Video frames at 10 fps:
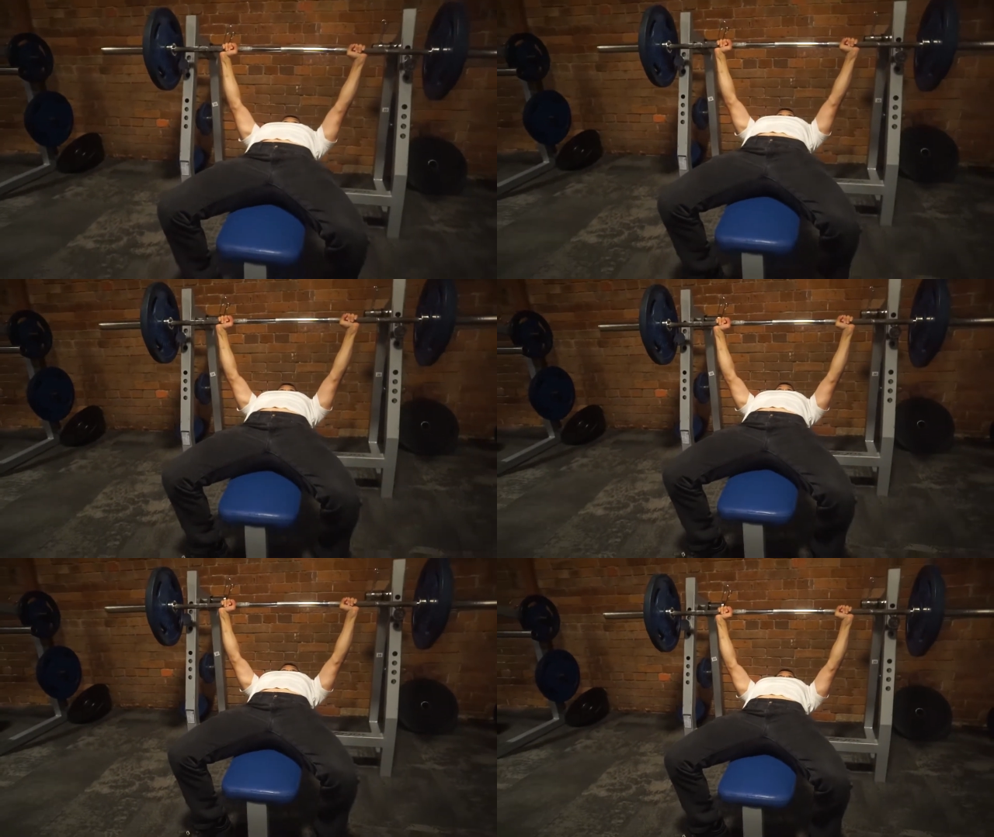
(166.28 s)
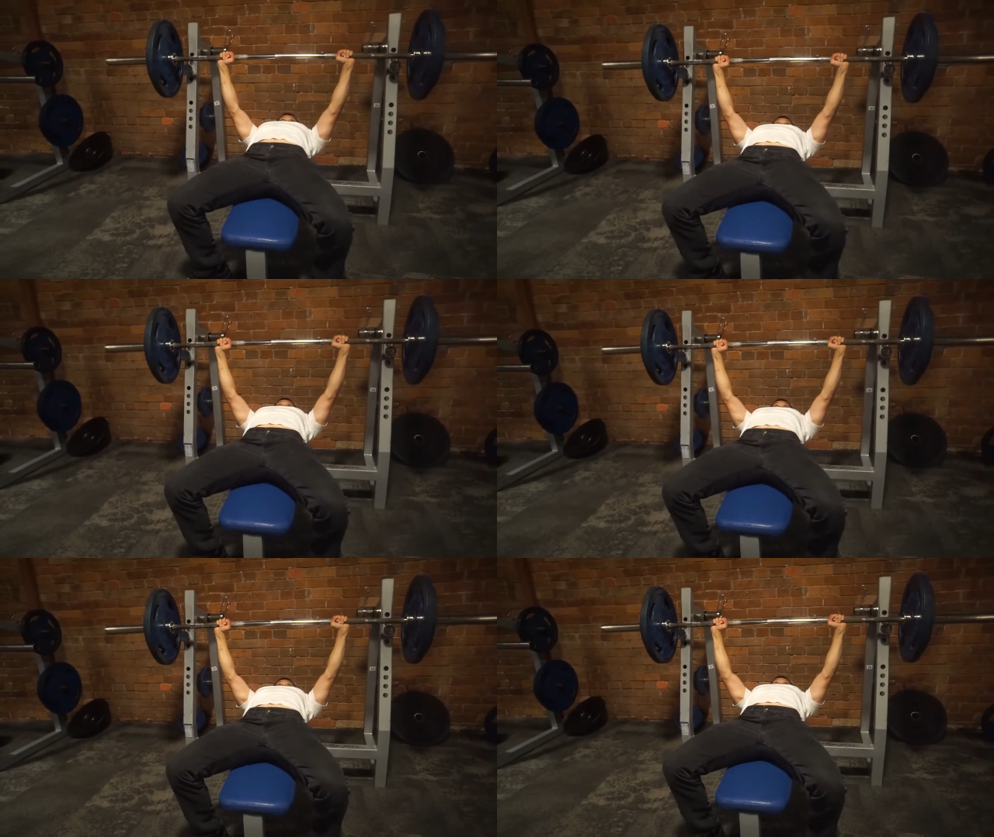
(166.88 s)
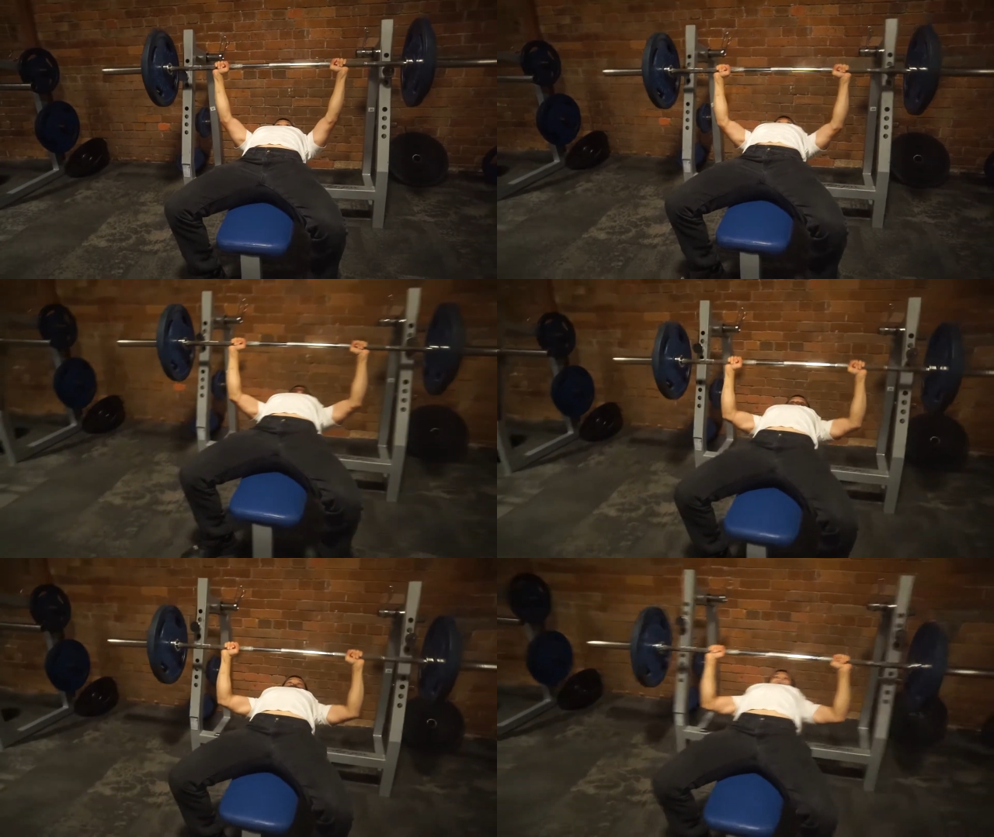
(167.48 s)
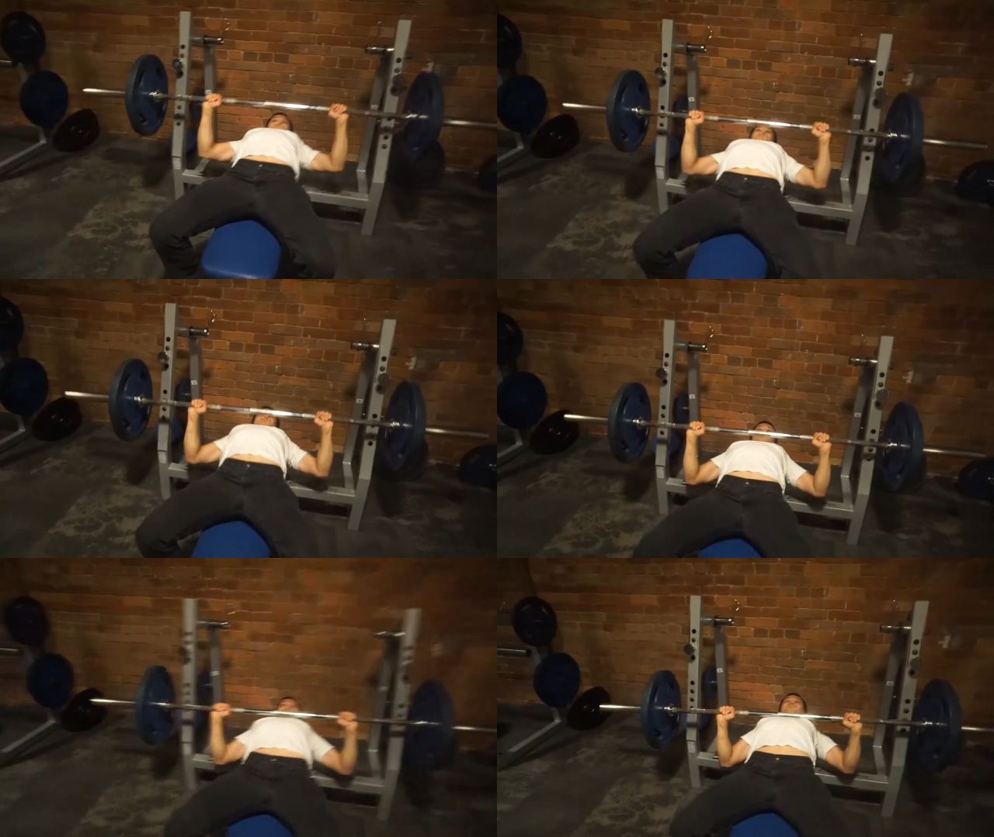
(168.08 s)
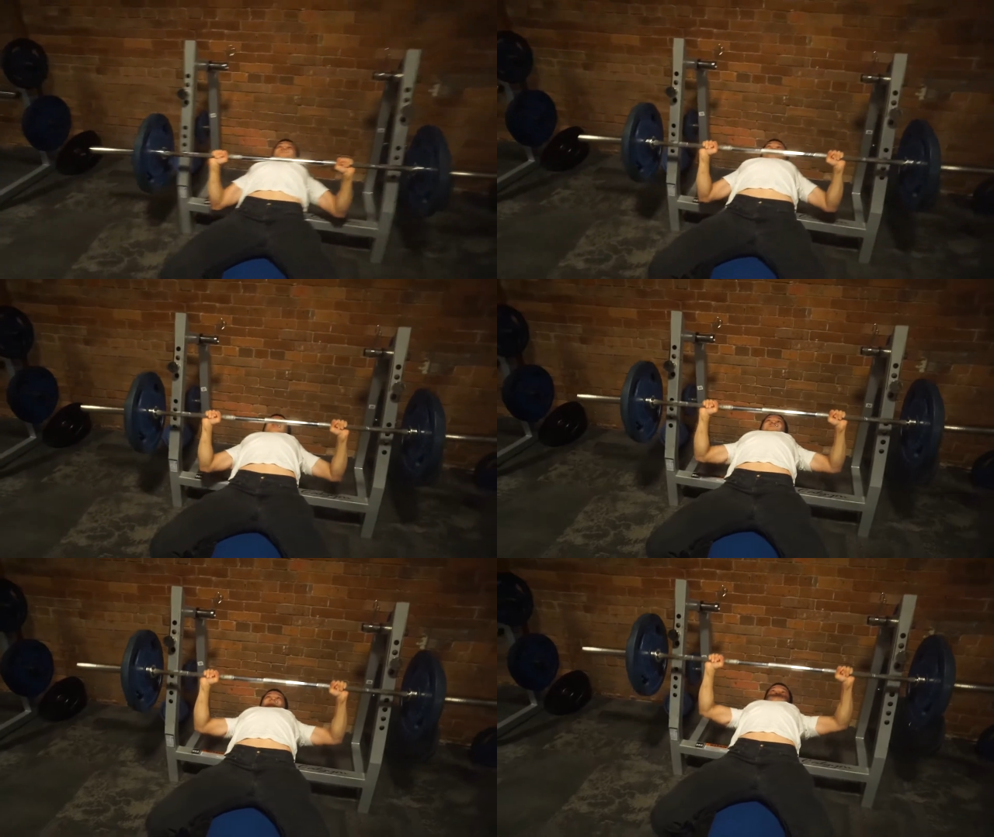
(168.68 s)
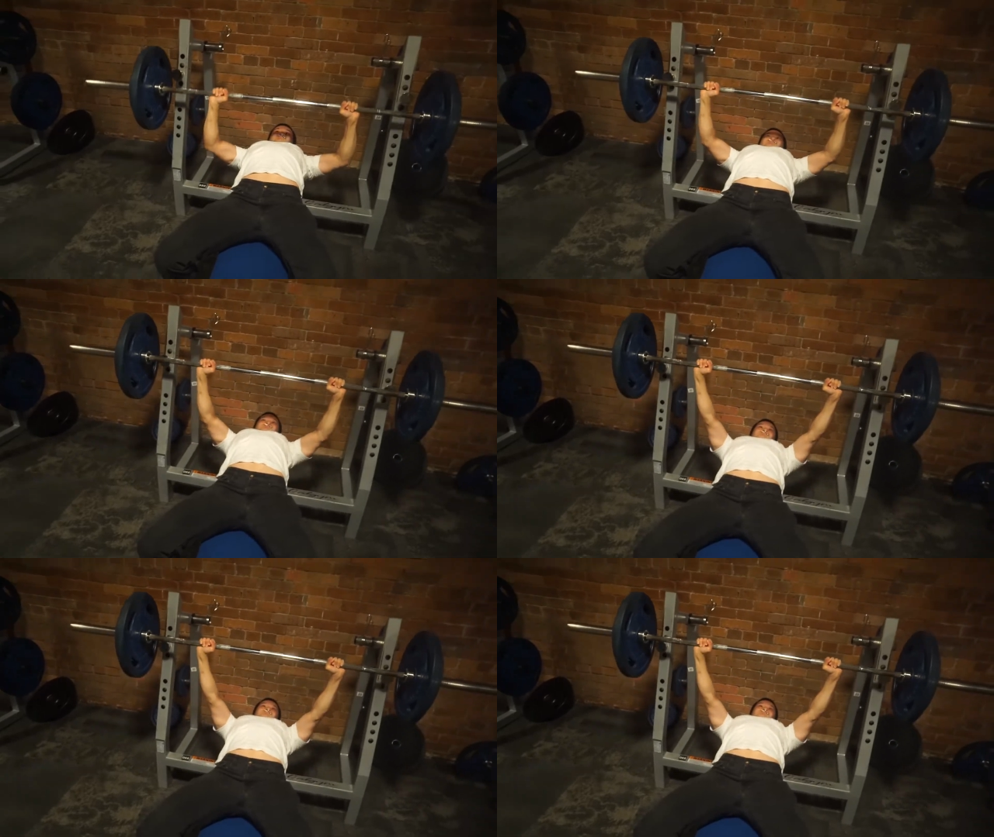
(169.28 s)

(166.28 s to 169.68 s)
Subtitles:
Nobody's mouth can be seen.